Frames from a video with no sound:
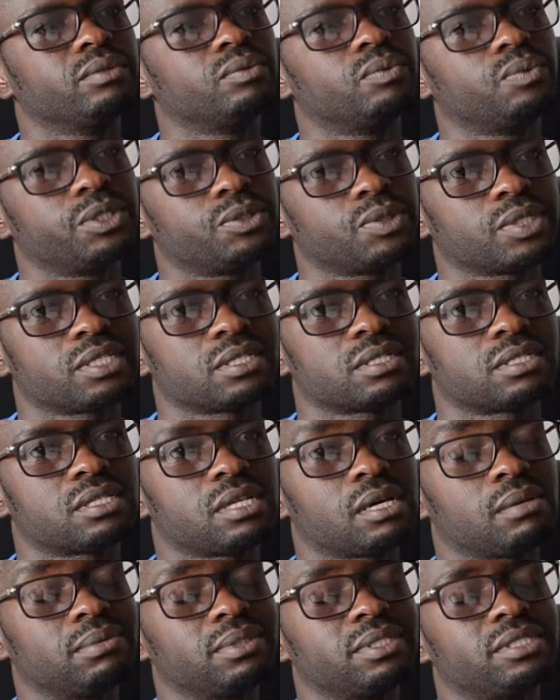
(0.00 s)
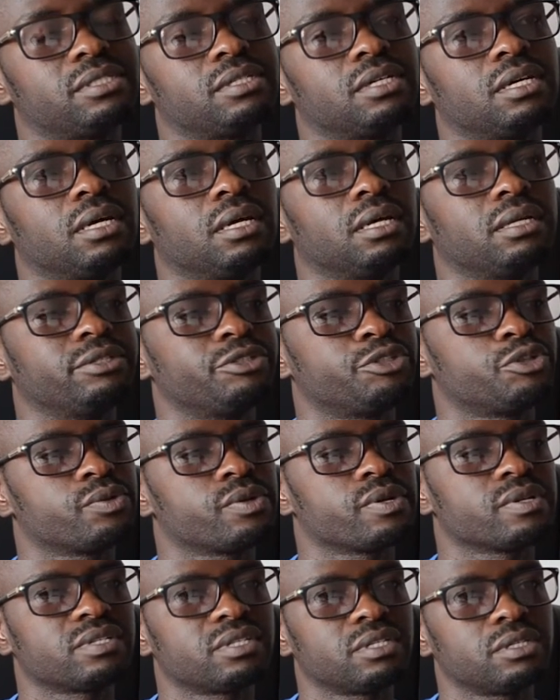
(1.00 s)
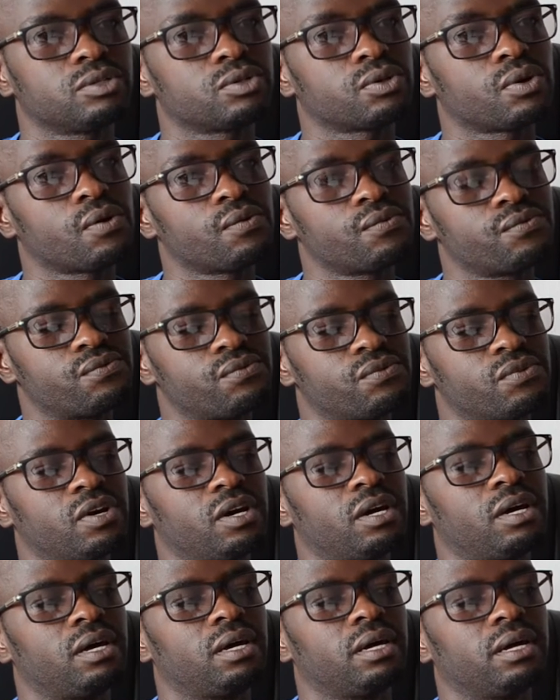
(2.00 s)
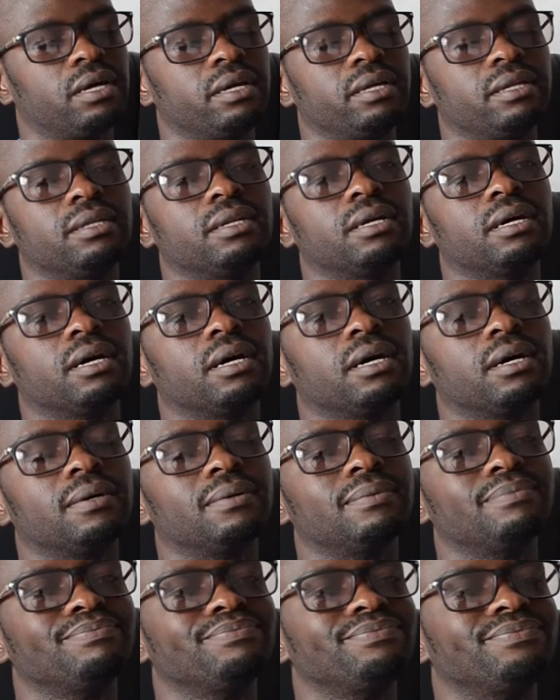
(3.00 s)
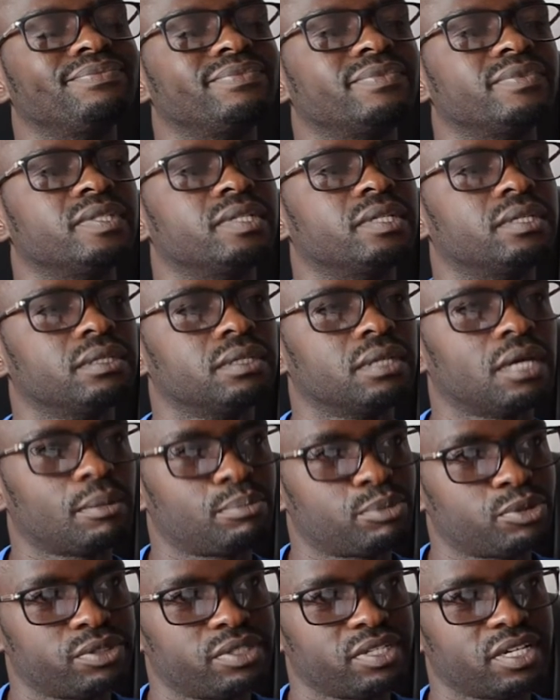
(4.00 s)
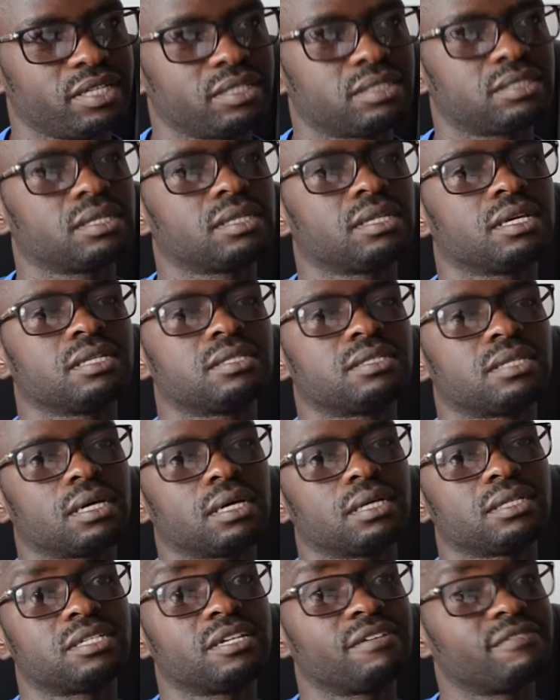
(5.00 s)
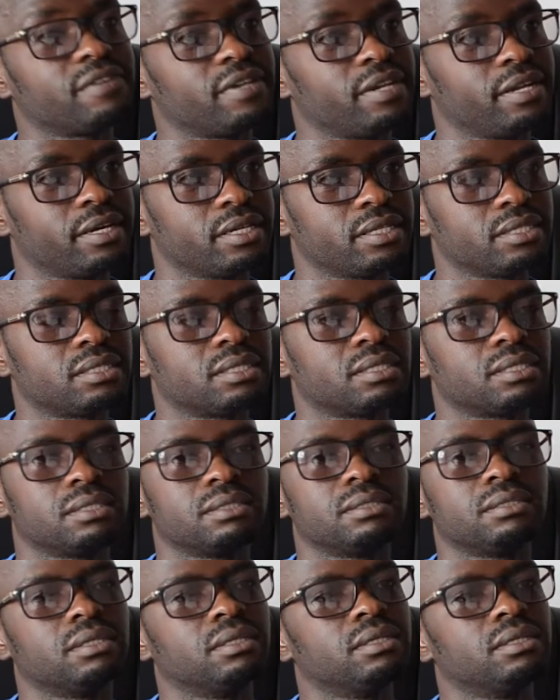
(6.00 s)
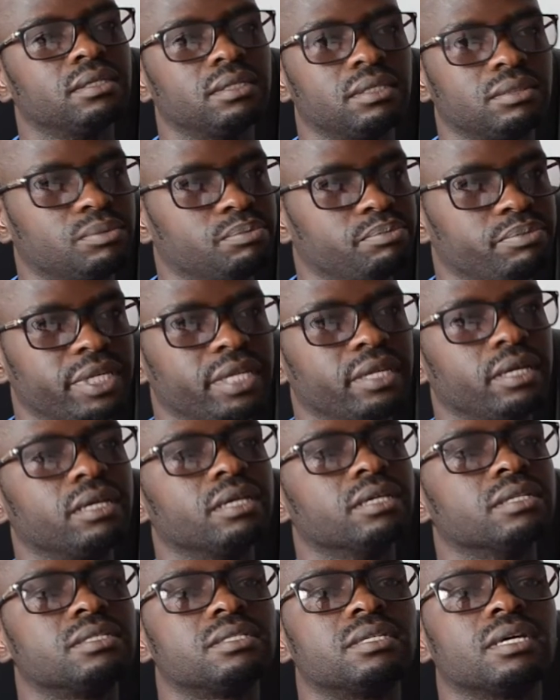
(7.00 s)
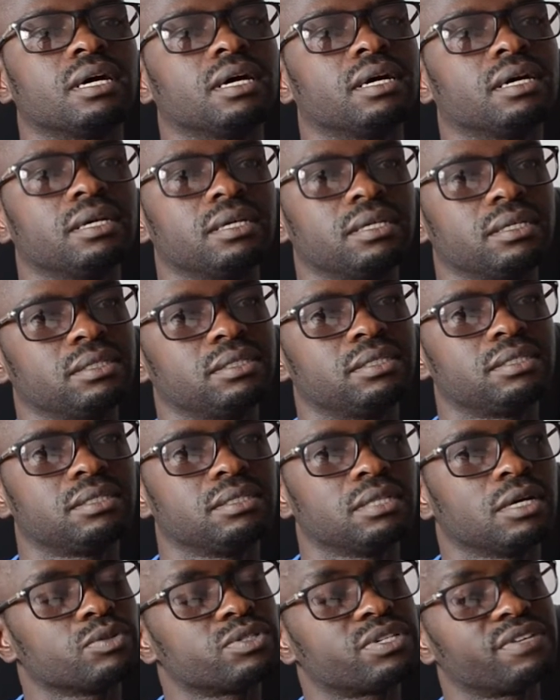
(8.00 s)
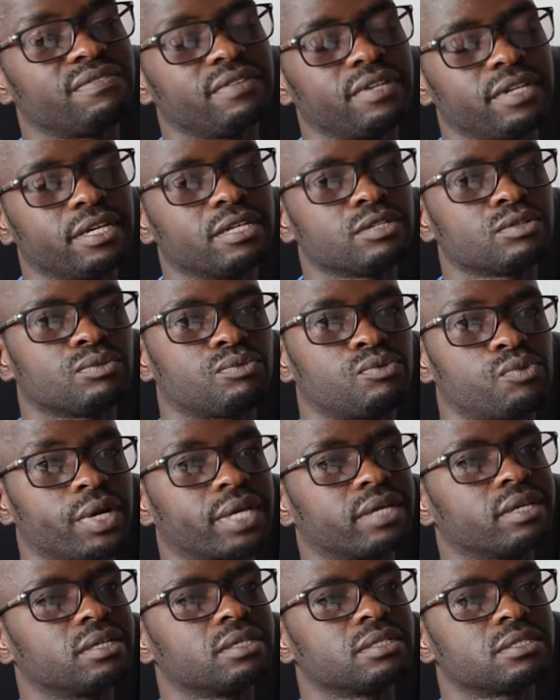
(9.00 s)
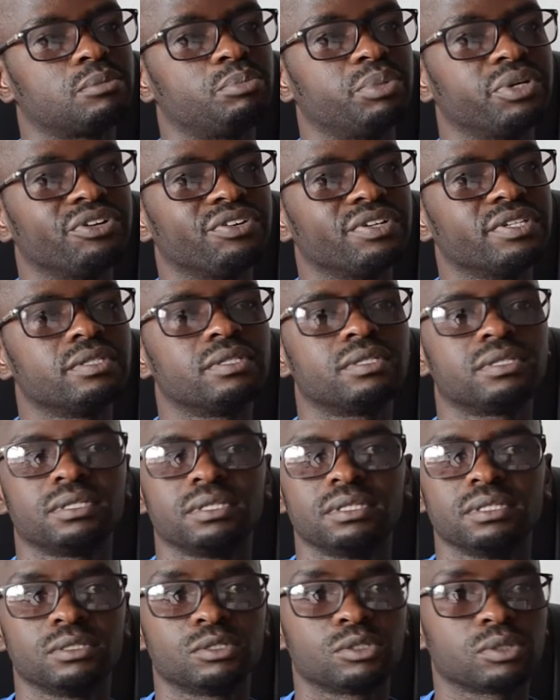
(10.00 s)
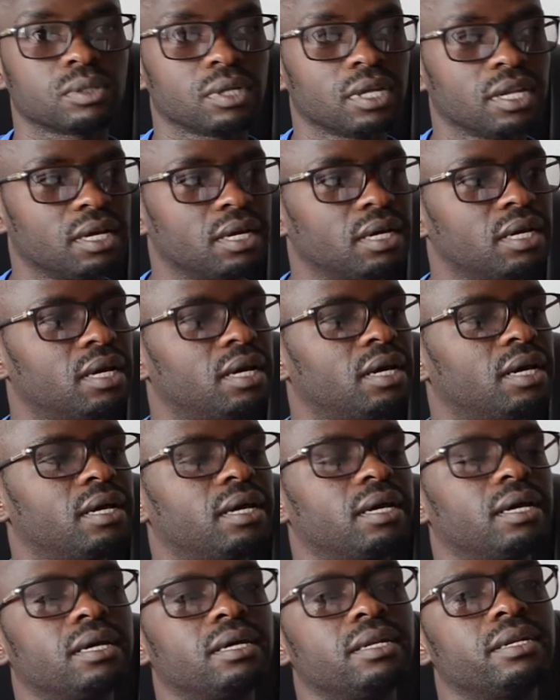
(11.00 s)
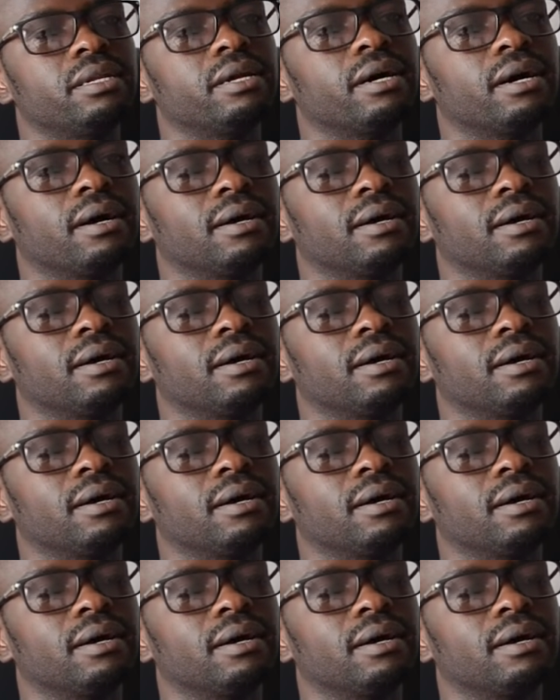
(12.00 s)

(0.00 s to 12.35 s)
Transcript: which was established in 2012, and up to date that's 7 years, meaning it's now 7 years of working experience in solar, and